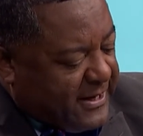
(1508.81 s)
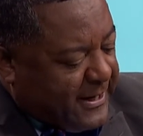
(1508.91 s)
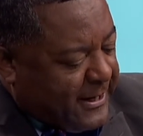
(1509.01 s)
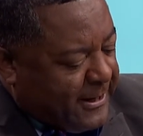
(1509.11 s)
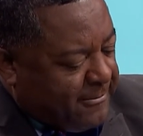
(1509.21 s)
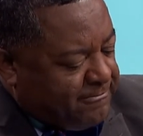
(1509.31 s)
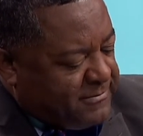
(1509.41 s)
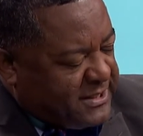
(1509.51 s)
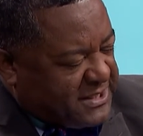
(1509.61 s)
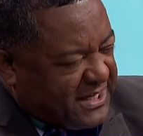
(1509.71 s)
um,
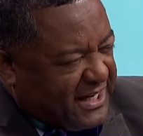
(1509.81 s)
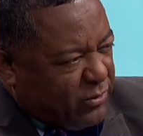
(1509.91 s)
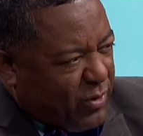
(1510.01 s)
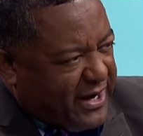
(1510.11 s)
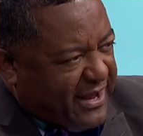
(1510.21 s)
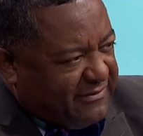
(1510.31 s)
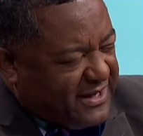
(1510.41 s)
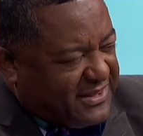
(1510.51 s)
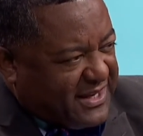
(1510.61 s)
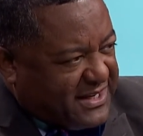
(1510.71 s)
does Ellen White have
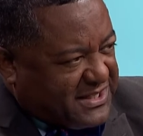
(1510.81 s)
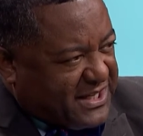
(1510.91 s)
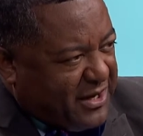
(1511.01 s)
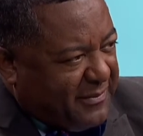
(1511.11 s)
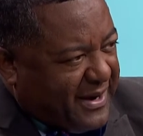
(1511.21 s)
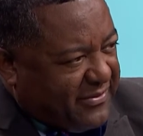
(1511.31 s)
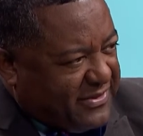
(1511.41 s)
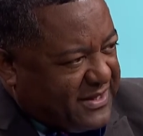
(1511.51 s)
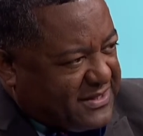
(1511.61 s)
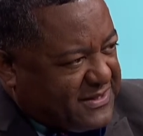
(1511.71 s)
anything to say about
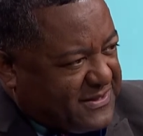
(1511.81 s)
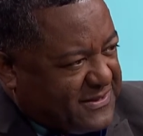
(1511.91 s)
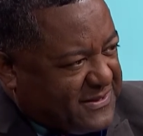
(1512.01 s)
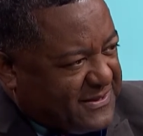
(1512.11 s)
this?